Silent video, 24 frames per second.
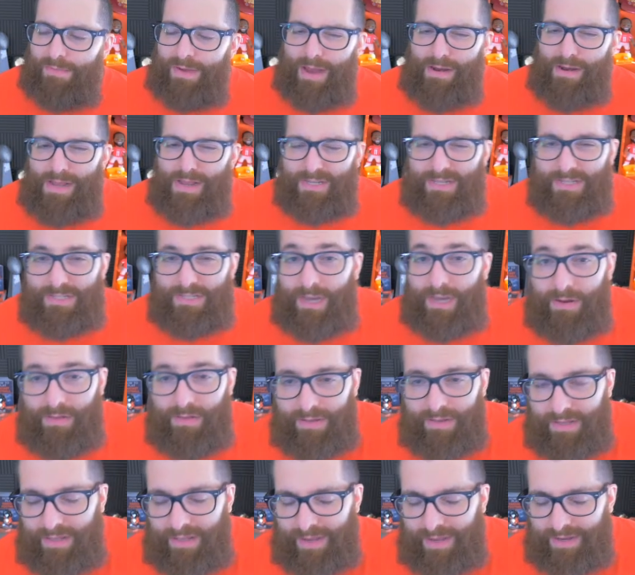Not
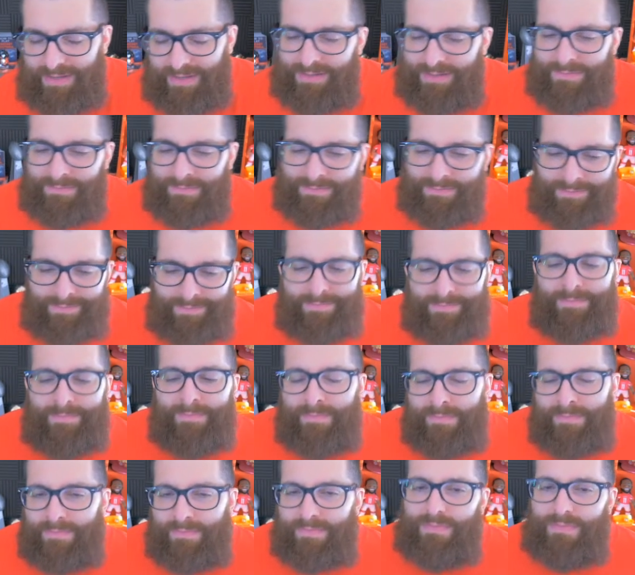necessarily like
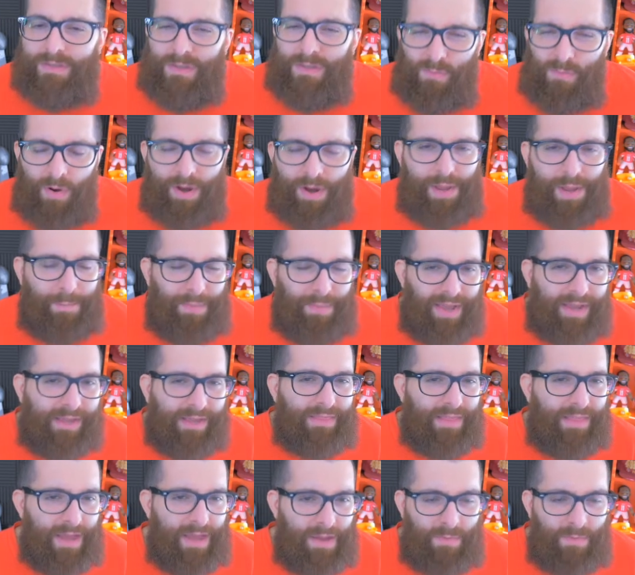you want to
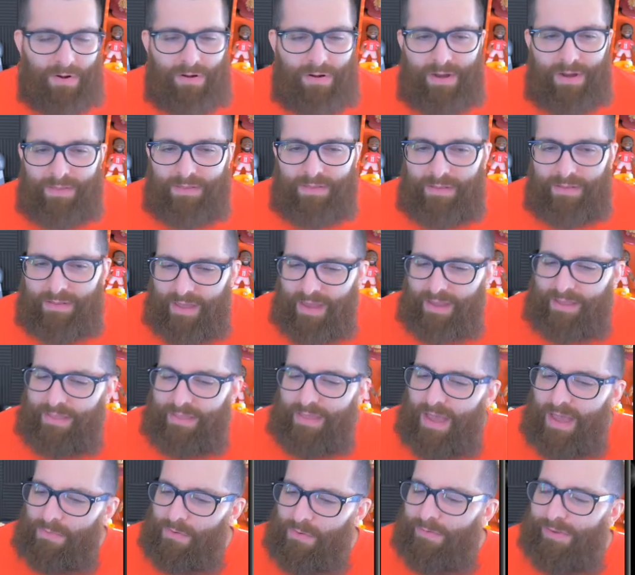pick them or anything like
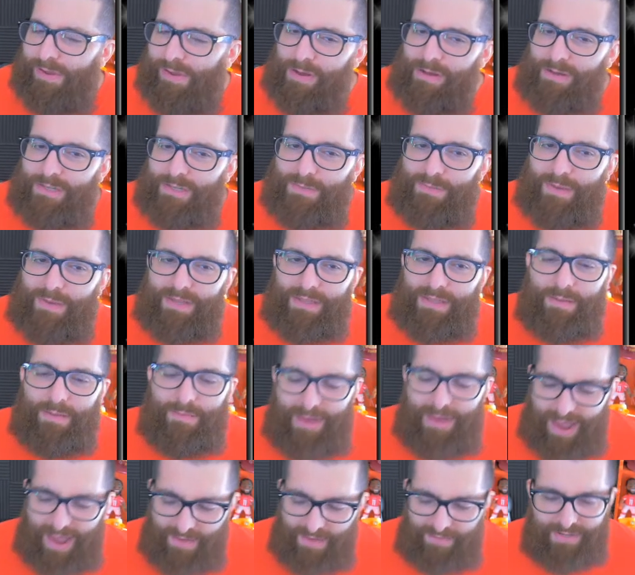that, but we all expect them
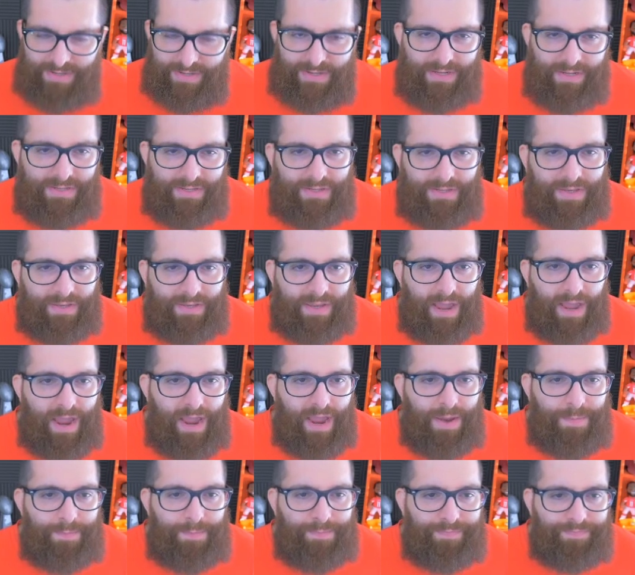to have a decent
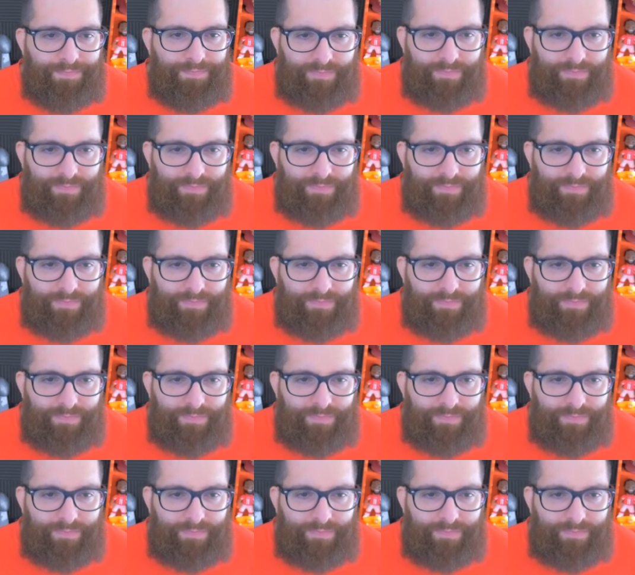game.